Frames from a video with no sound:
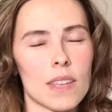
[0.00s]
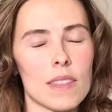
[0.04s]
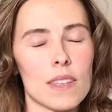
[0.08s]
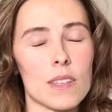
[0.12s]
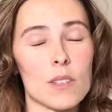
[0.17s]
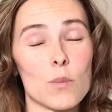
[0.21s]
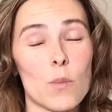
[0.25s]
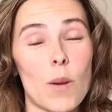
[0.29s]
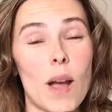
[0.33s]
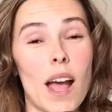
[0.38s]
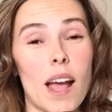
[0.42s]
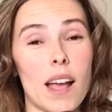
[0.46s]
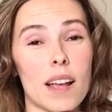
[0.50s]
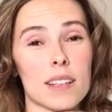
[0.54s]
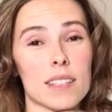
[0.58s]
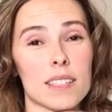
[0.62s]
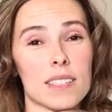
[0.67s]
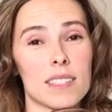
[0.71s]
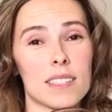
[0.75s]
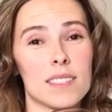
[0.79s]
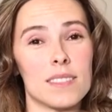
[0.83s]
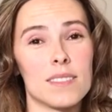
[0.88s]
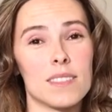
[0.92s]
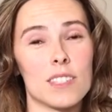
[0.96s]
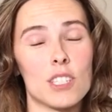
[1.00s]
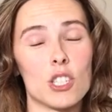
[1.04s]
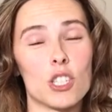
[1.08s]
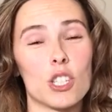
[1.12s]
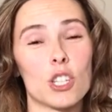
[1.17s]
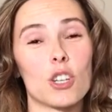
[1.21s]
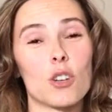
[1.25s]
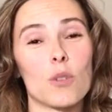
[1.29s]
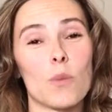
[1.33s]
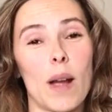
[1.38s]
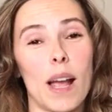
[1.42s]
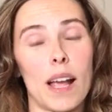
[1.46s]
this wax, the
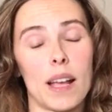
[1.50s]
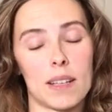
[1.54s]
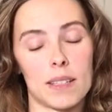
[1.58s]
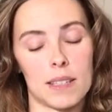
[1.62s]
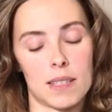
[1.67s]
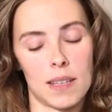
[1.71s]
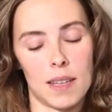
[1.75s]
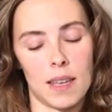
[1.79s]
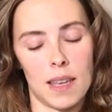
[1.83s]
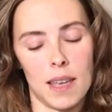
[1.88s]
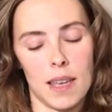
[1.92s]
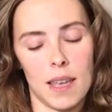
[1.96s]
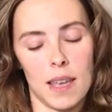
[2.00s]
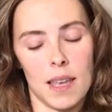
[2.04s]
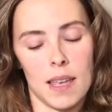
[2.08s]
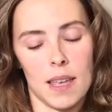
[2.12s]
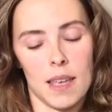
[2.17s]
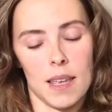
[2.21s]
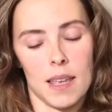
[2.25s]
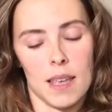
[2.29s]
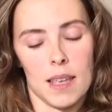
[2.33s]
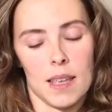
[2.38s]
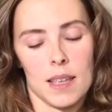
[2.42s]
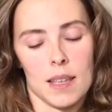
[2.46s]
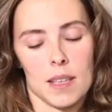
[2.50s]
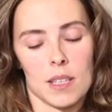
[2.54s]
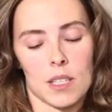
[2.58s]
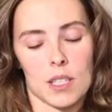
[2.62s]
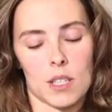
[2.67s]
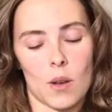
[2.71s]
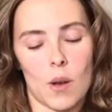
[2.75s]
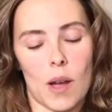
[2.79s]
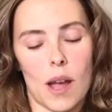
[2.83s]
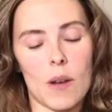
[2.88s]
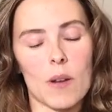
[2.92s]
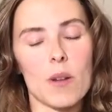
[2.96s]
sugar wax.
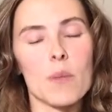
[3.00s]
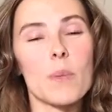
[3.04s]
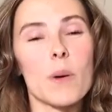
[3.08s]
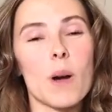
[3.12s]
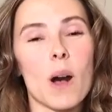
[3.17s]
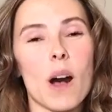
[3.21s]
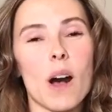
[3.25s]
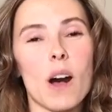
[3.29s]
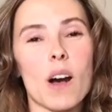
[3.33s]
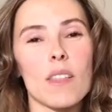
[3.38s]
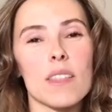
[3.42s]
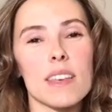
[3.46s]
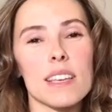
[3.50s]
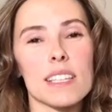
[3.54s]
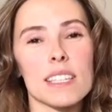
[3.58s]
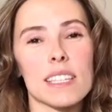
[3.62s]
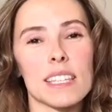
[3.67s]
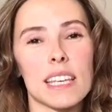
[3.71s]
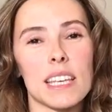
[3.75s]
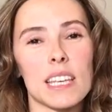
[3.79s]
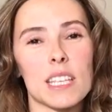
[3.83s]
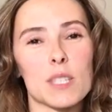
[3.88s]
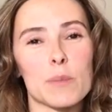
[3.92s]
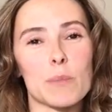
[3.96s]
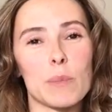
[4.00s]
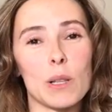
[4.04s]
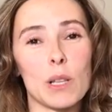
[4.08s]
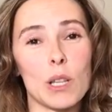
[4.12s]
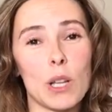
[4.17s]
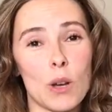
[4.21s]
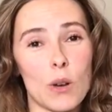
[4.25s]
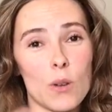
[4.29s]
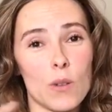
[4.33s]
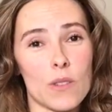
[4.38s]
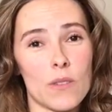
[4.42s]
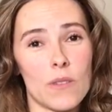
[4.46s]
So I will put all these links
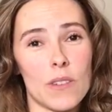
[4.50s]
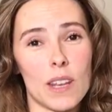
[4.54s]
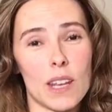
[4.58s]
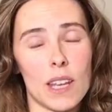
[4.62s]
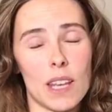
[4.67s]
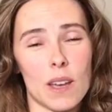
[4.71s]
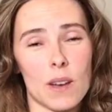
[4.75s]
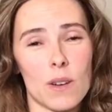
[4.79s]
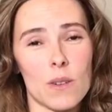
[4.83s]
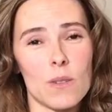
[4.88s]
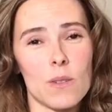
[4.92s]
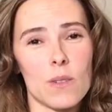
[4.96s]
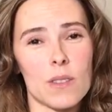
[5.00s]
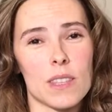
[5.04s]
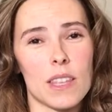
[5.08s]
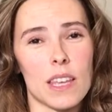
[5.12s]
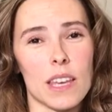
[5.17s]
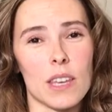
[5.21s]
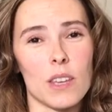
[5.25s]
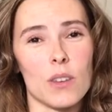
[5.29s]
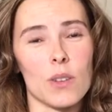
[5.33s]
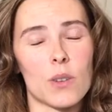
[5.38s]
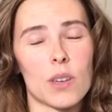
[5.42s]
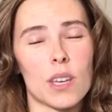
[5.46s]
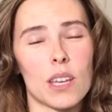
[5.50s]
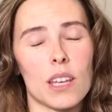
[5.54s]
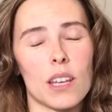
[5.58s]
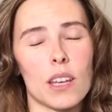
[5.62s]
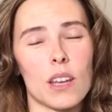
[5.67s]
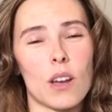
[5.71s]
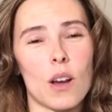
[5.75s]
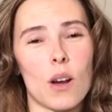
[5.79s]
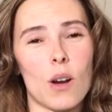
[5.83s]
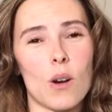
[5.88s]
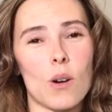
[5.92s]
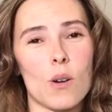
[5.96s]
below the video that you
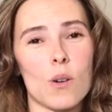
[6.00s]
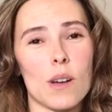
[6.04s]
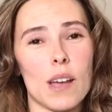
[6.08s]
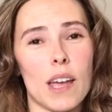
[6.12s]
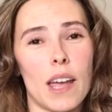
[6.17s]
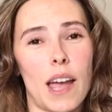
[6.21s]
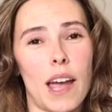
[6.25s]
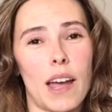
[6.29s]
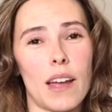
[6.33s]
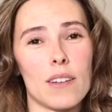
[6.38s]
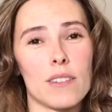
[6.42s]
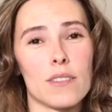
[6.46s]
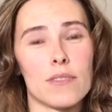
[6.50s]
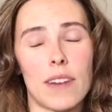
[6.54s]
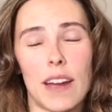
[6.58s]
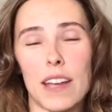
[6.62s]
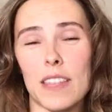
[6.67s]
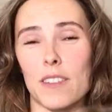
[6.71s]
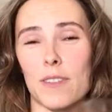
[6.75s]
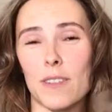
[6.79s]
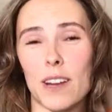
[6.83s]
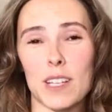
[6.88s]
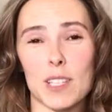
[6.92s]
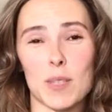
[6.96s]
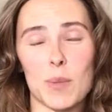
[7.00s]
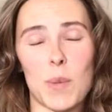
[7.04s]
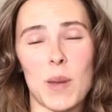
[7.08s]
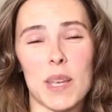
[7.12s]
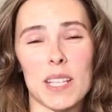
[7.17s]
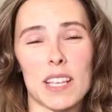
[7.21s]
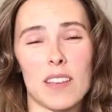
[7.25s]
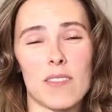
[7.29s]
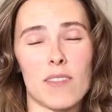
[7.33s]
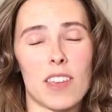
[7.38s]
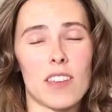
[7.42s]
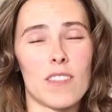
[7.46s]
can go and find the
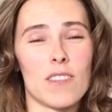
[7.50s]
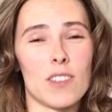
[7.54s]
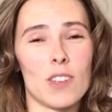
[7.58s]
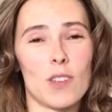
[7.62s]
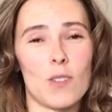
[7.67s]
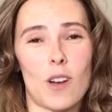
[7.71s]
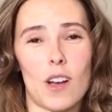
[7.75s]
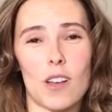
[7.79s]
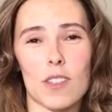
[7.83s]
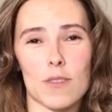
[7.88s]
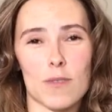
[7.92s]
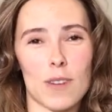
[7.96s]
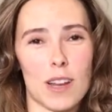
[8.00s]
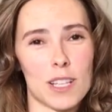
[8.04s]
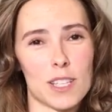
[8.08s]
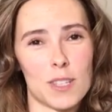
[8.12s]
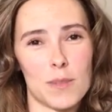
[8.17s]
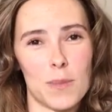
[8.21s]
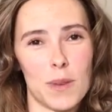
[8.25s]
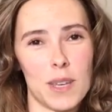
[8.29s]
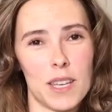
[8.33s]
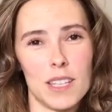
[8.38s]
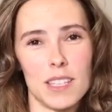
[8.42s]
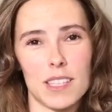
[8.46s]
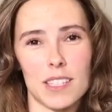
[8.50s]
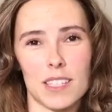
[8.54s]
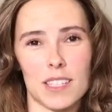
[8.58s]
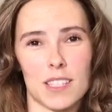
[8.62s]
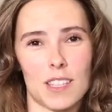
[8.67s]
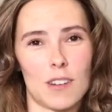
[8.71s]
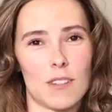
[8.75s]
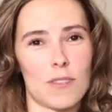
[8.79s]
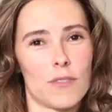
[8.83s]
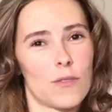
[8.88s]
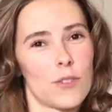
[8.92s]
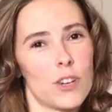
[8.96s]
recipes. I've given you all the recipes.
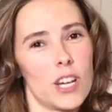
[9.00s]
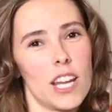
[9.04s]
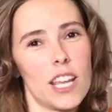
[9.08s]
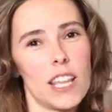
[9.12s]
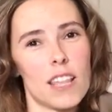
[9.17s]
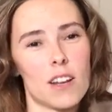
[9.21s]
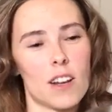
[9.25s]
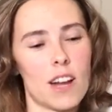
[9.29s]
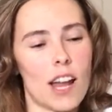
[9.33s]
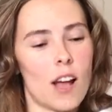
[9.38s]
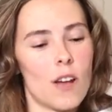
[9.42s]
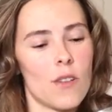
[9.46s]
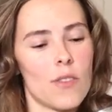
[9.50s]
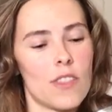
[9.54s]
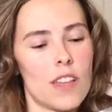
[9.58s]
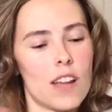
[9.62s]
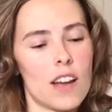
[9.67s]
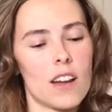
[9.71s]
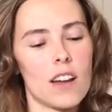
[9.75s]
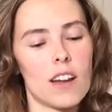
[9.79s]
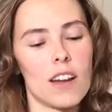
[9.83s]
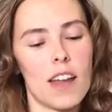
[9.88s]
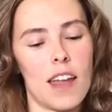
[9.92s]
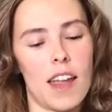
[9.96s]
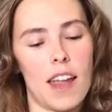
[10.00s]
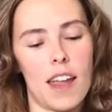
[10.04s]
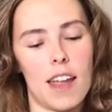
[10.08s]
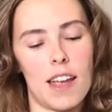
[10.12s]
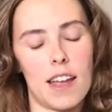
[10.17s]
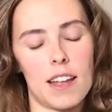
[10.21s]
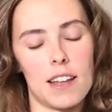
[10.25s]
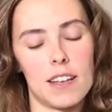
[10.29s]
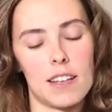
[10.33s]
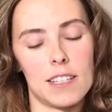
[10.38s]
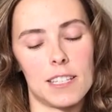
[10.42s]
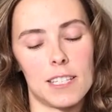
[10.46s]
They're free, they're out there,
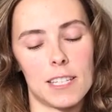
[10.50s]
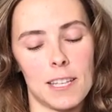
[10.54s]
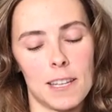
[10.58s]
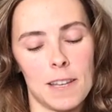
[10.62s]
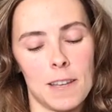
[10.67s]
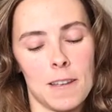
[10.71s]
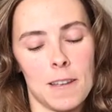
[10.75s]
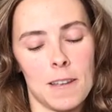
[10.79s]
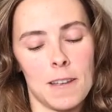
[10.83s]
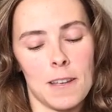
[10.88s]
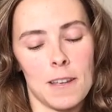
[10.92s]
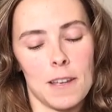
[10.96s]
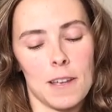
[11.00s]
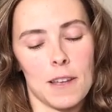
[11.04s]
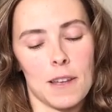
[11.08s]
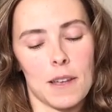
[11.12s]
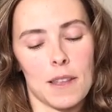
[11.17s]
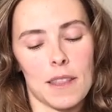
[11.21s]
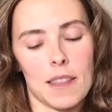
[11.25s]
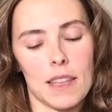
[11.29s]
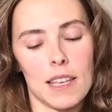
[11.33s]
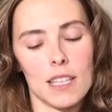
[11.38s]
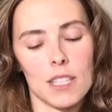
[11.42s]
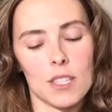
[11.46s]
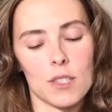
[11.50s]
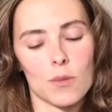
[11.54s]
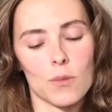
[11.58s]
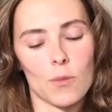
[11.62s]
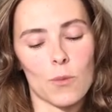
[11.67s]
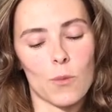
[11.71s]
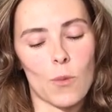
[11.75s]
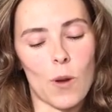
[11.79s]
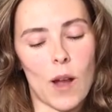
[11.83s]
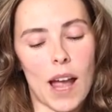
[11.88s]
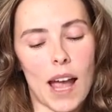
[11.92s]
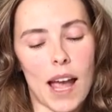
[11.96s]
and this
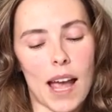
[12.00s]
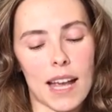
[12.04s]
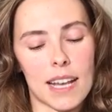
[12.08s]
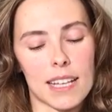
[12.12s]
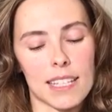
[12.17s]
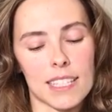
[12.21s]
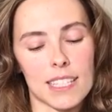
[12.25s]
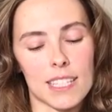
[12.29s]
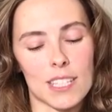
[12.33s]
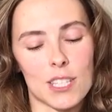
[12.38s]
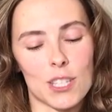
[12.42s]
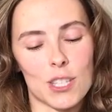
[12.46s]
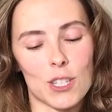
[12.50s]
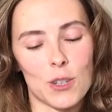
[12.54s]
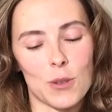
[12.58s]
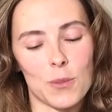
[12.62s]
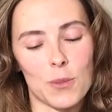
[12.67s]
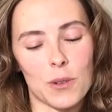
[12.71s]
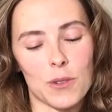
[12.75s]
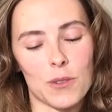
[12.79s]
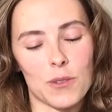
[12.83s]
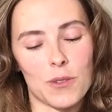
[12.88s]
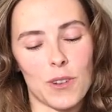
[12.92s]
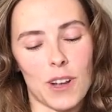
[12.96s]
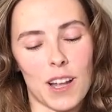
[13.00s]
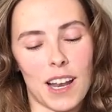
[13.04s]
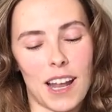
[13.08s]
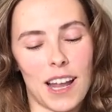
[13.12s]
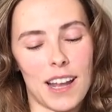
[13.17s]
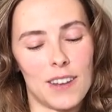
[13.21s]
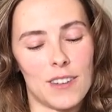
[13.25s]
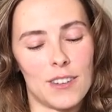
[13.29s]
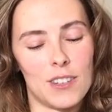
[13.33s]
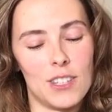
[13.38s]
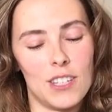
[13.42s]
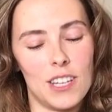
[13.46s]
wax is super fun.
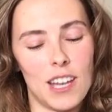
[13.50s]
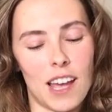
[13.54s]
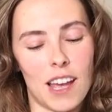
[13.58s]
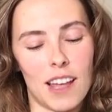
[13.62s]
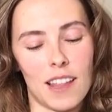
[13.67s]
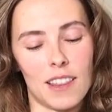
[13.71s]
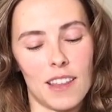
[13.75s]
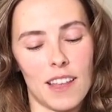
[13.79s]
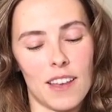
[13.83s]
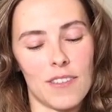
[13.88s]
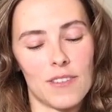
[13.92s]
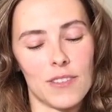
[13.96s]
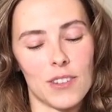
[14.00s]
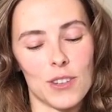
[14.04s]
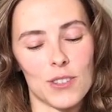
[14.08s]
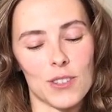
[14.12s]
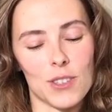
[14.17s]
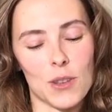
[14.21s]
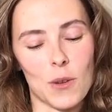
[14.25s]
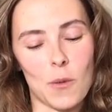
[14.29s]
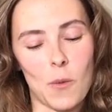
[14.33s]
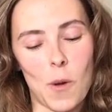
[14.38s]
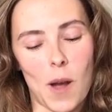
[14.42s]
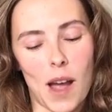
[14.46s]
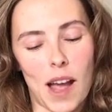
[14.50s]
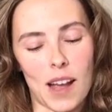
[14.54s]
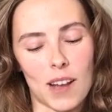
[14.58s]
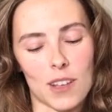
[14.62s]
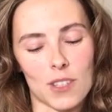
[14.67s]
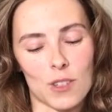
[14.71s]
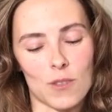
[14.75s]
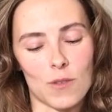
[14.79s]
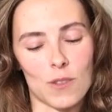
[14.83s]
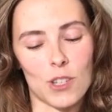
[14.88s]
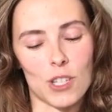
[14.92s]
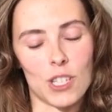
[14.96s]
I love using
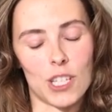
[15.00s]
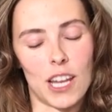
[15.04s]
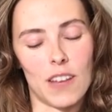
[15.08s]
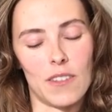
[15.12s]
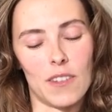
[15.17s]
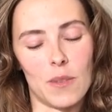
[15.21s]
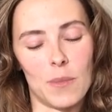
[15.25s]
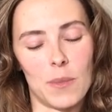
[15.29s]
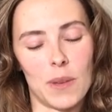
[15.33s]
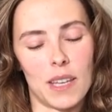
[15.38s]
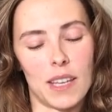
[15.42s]
wax over shaving